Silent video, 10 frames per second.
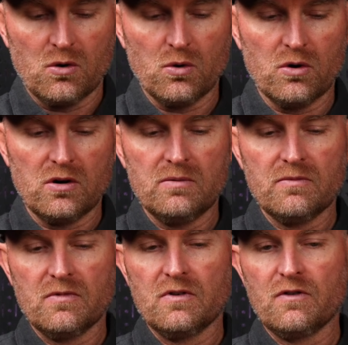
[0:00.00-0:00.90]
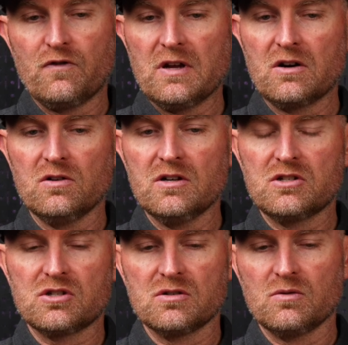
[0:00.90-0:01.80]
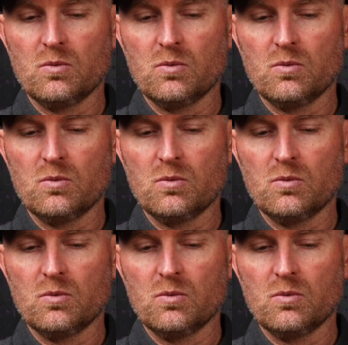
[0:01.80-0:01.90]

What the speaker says: or fingerless